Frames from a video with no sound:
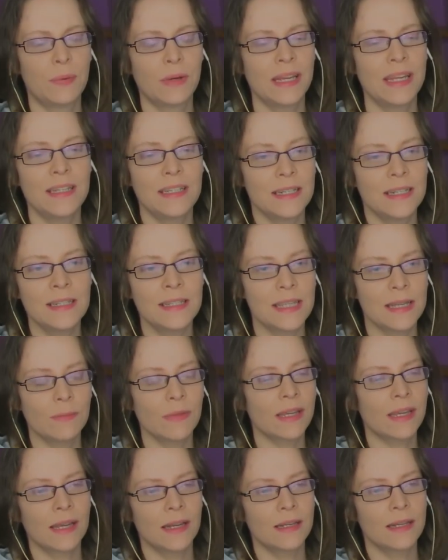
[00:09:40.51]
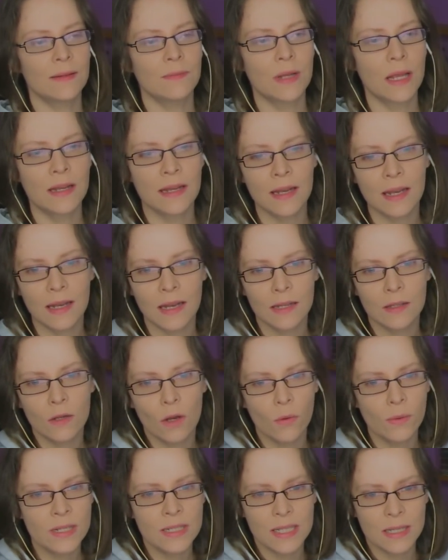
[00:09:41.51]
He, but he didn't seem like an and
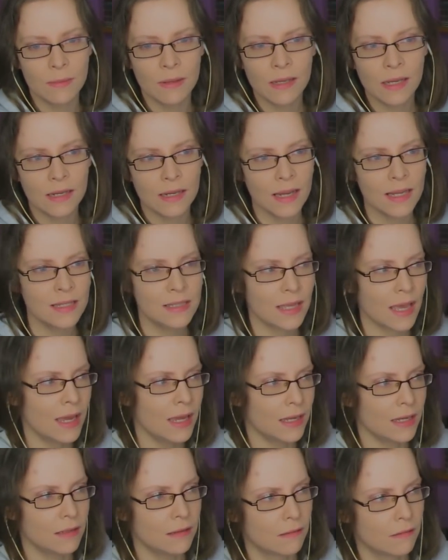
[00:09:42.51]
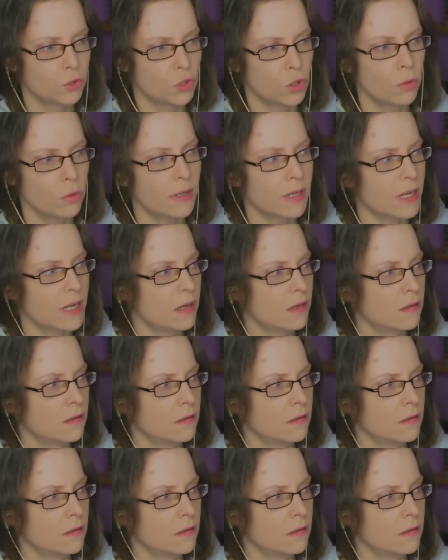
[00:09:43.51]
you know he seemed like a nice guy. Surely,